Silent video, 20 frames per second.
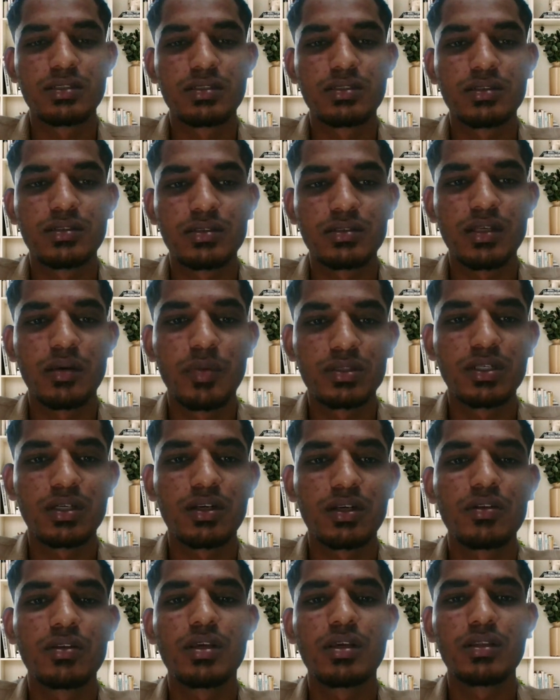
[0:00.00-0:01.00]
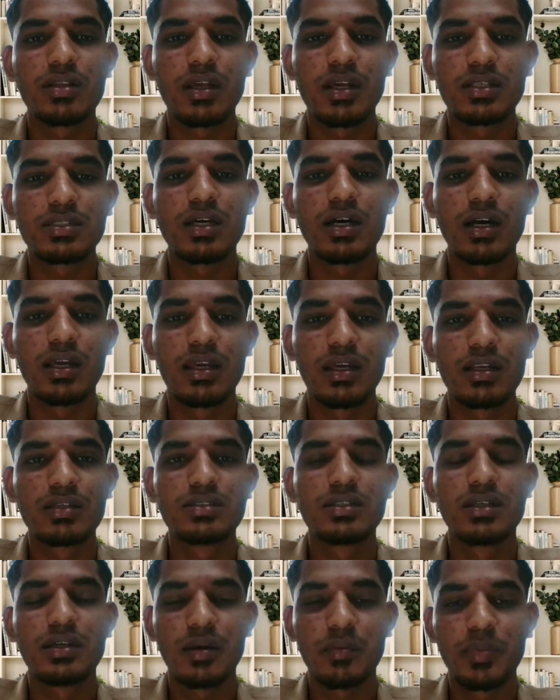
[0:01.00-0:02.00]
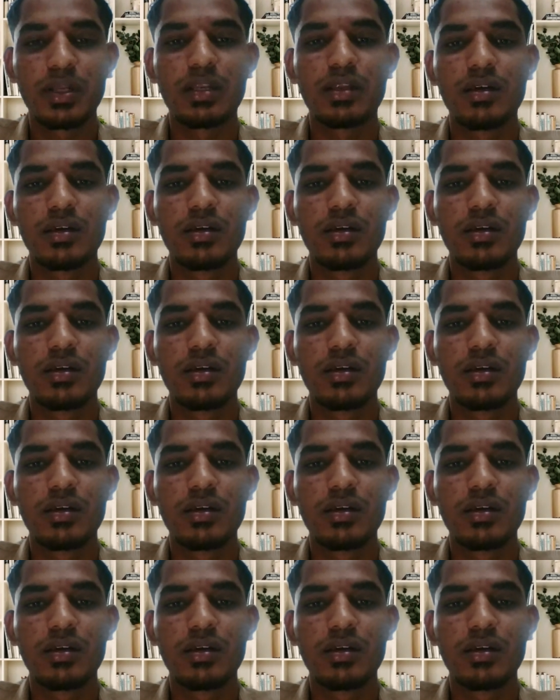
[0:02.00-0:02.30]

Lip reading: cybersecurity threats are increasing rapidly.